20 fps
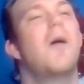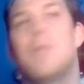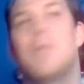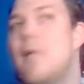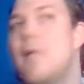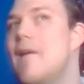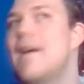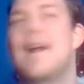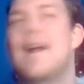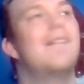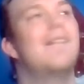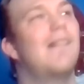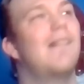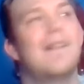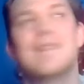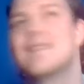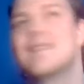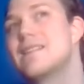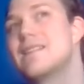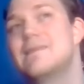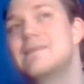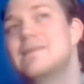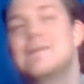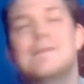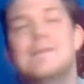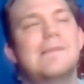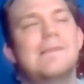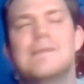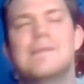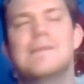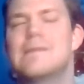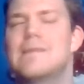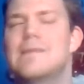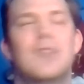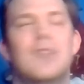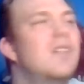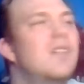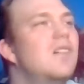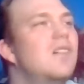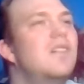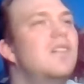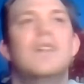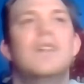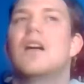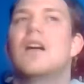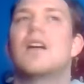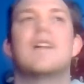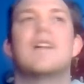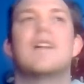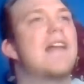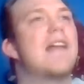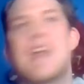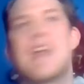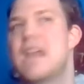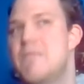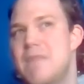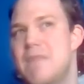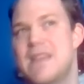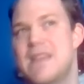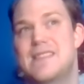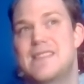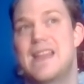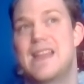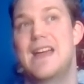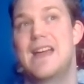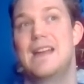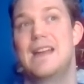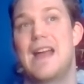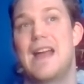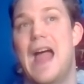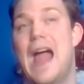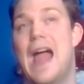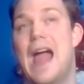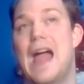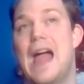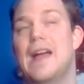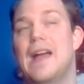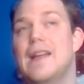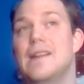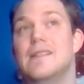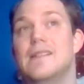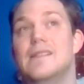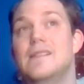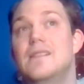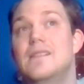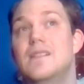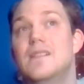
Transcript: But I was like, mm, because I did miss it. And,